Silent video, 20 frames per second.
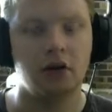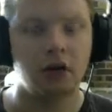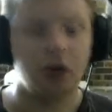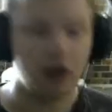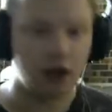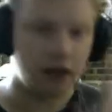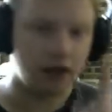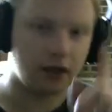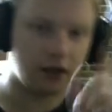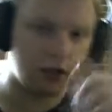
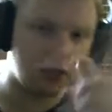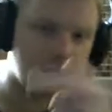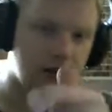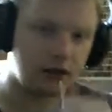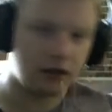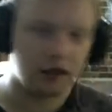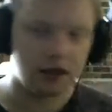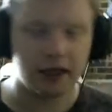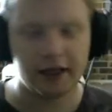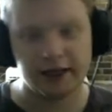And then
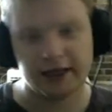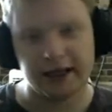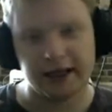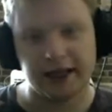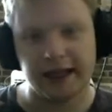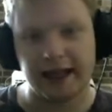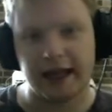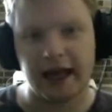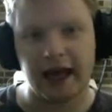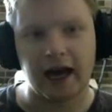I get the
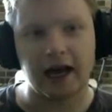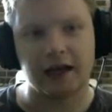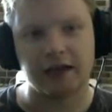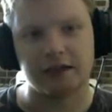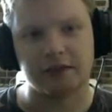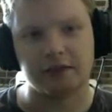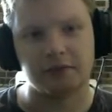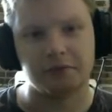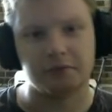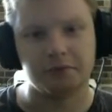
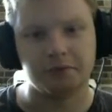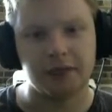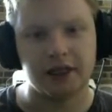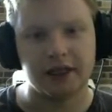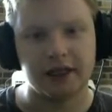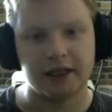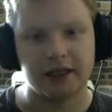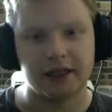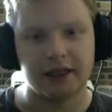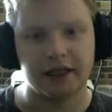last
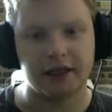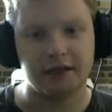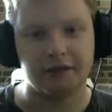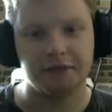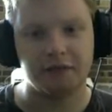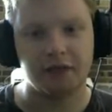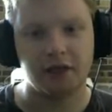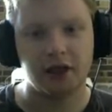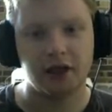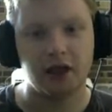mini kit.
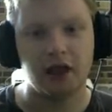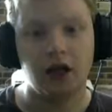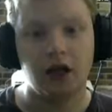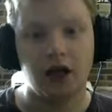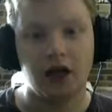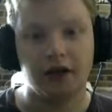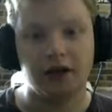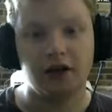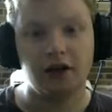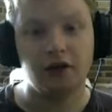
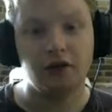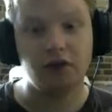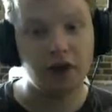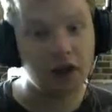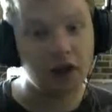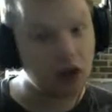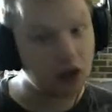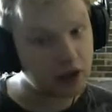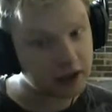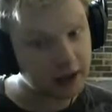And now I've
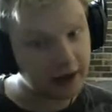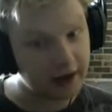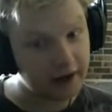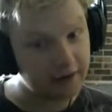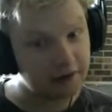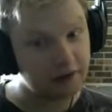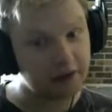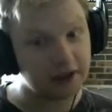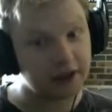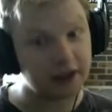unlocked
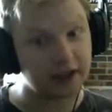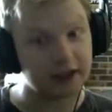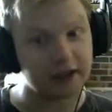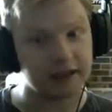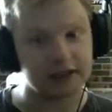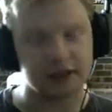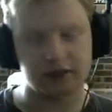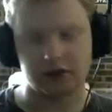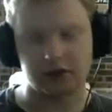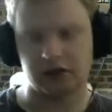
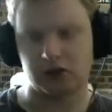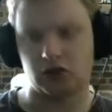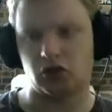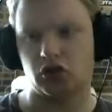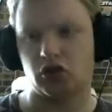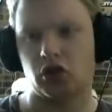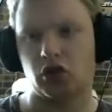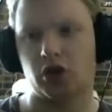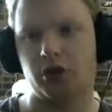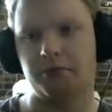everything!
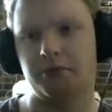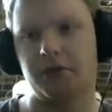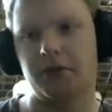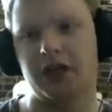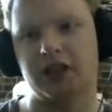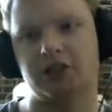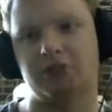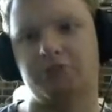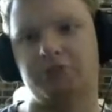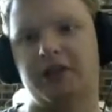So
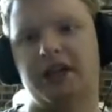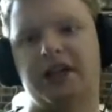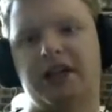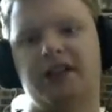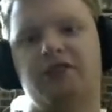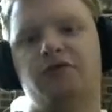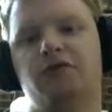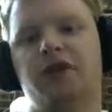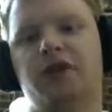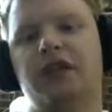much better
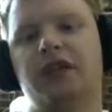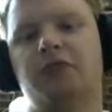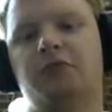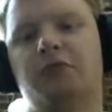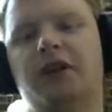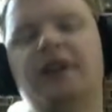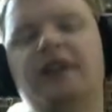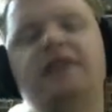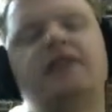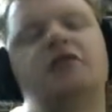than one of the
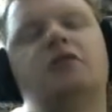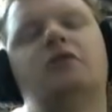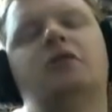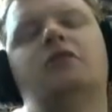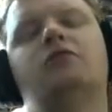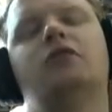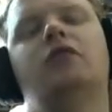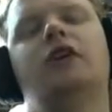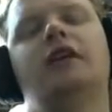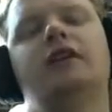previous
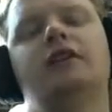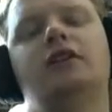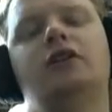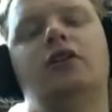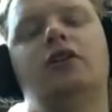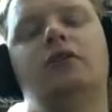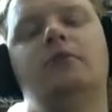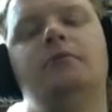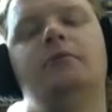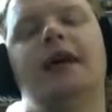ones where I had to
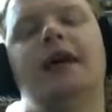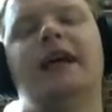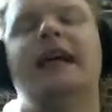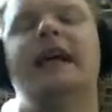go back